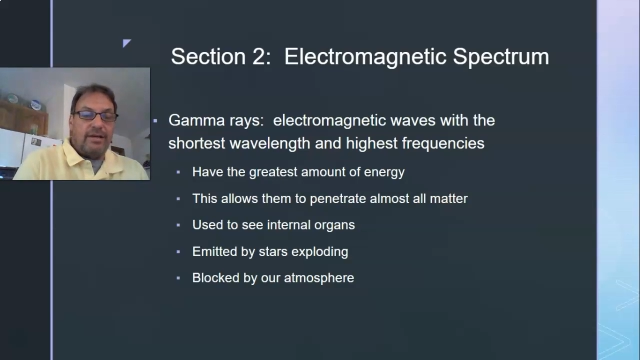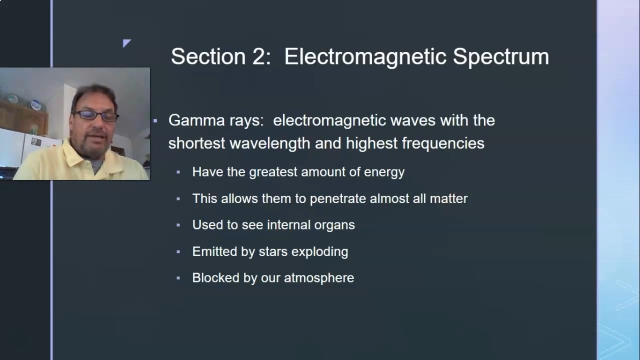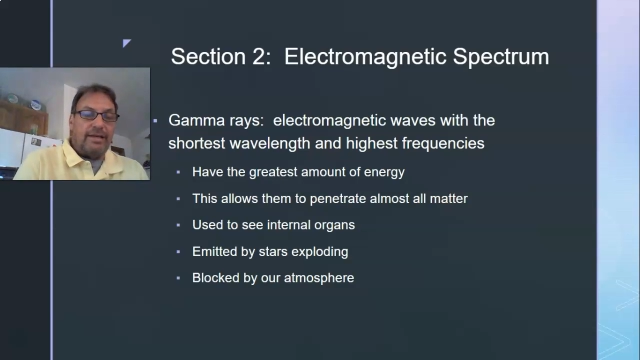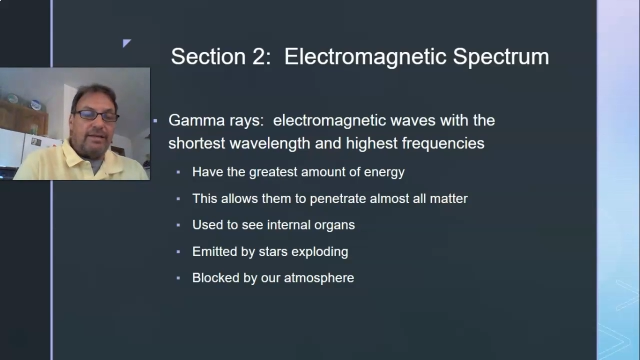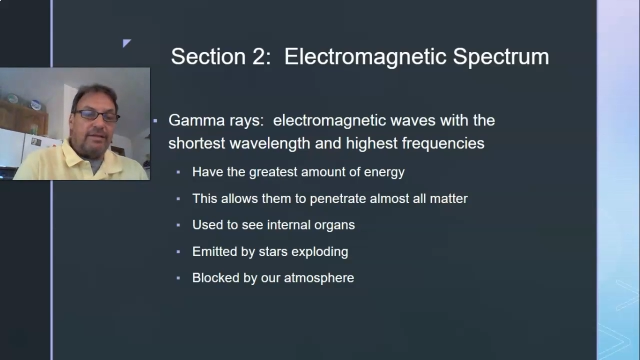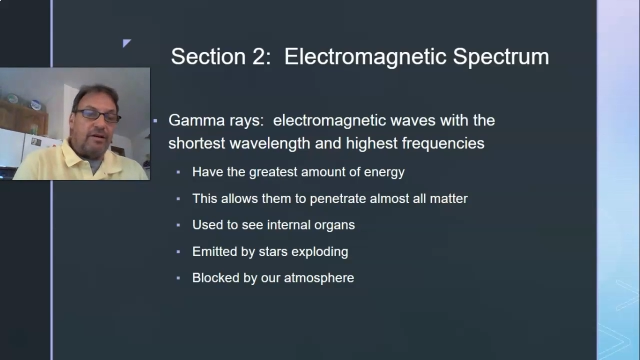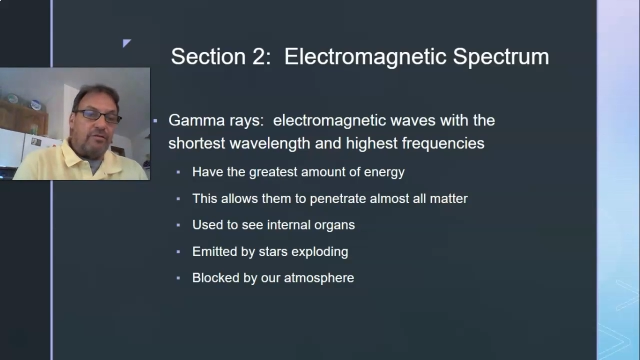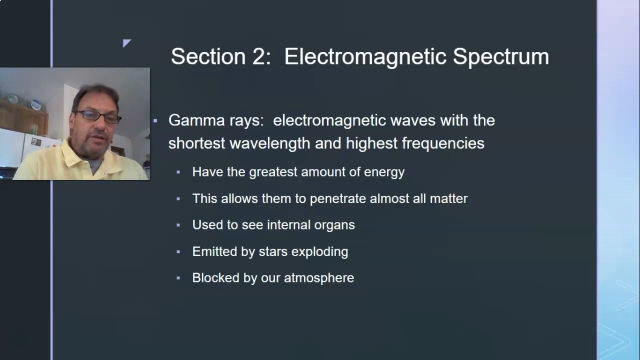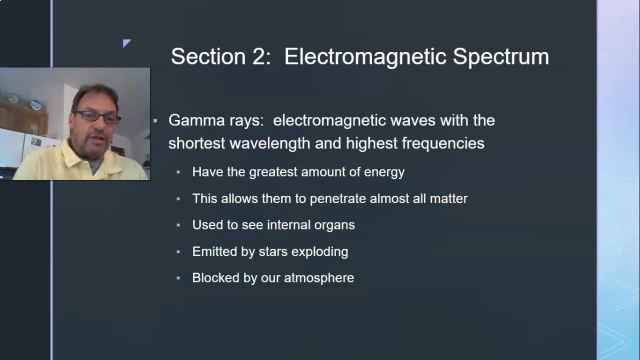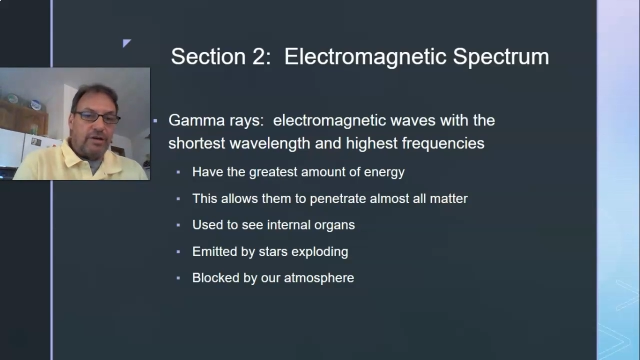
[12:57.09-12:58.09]
He had an
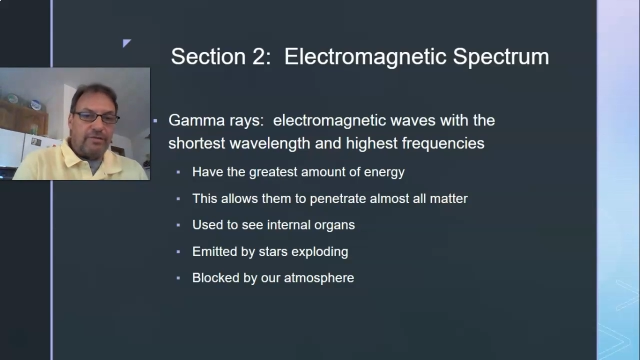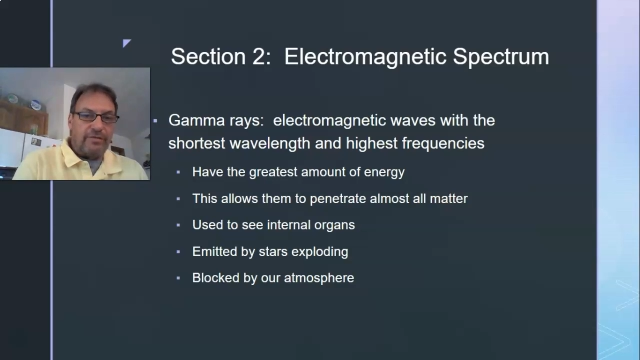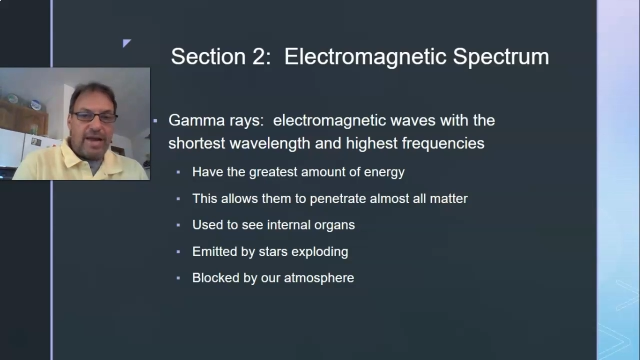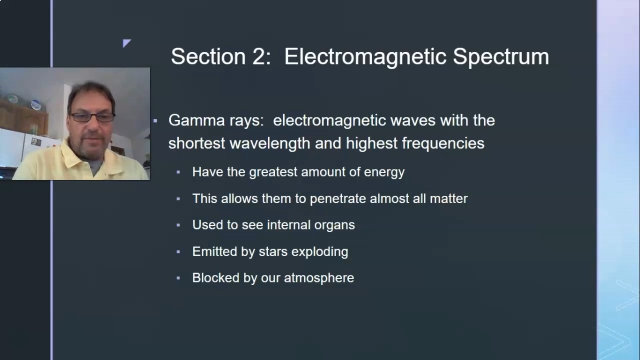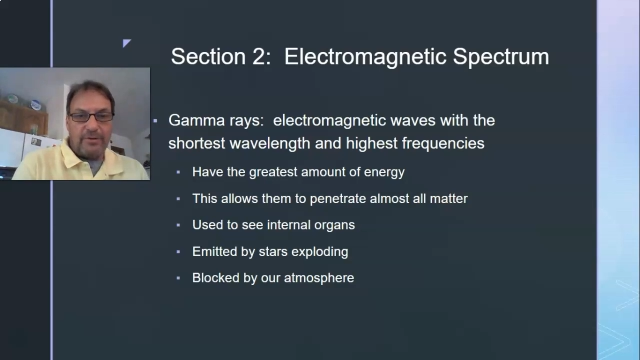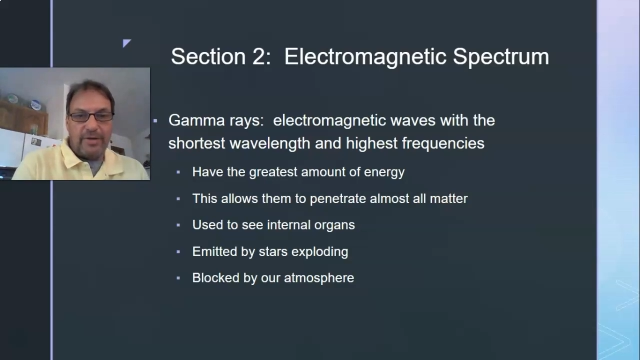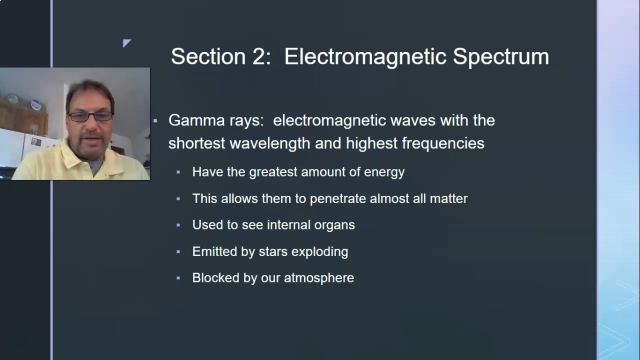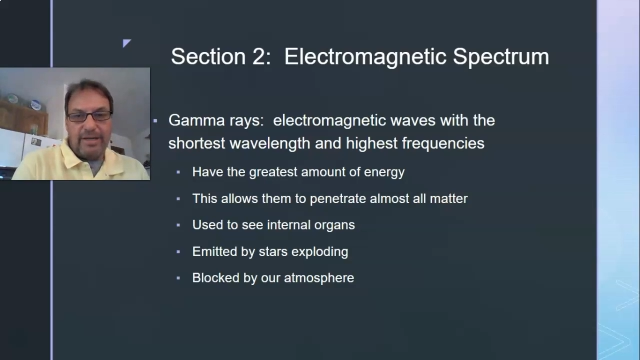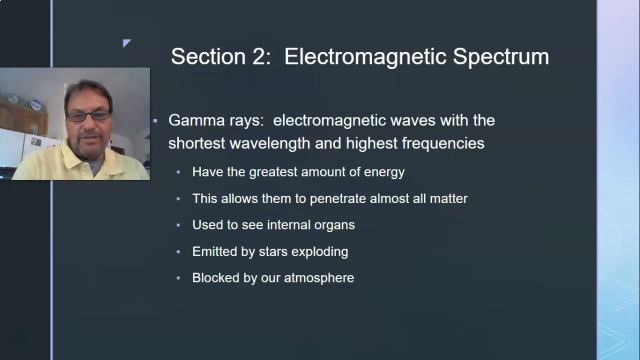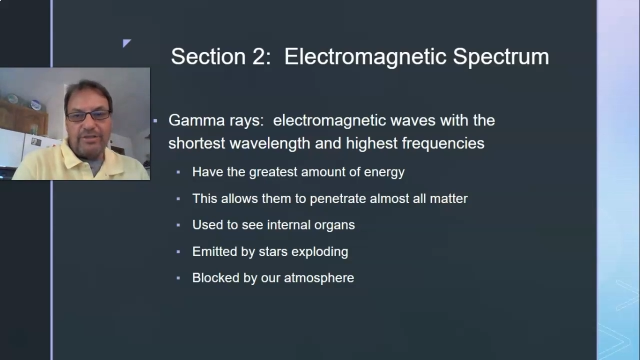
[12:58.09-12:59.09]
overload of gamma
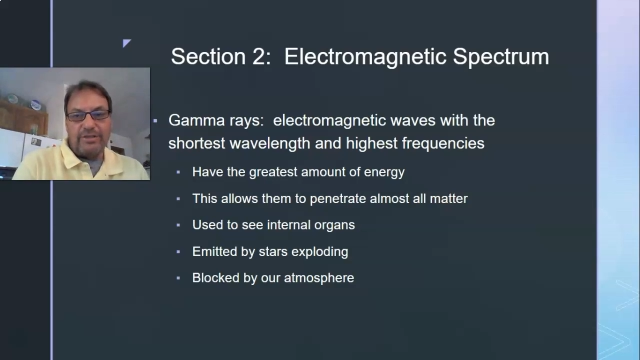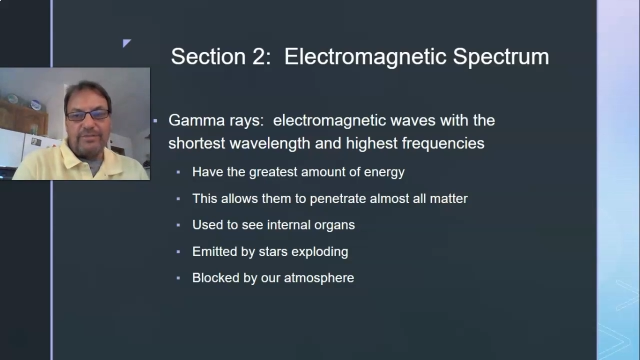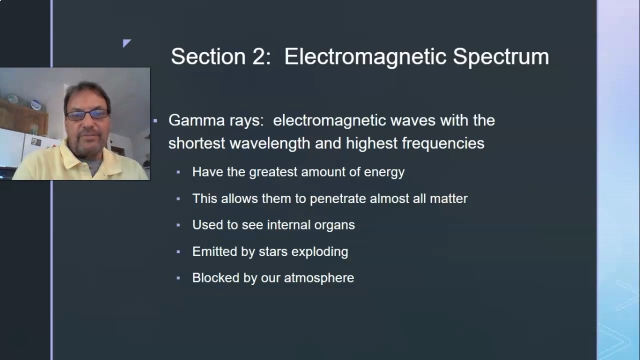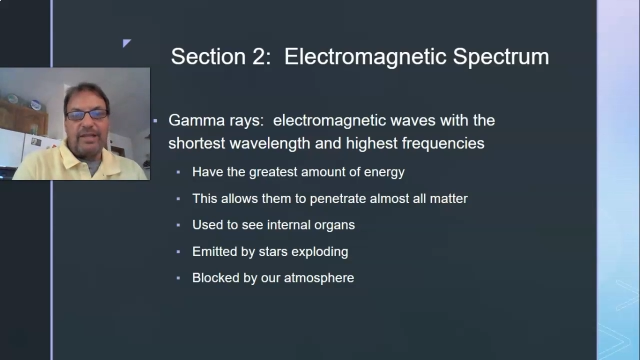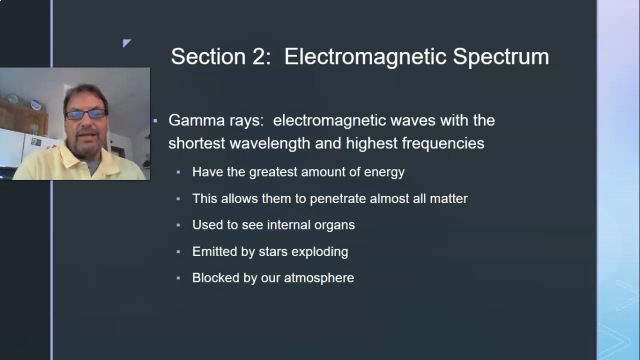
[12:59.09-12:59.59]
radiation.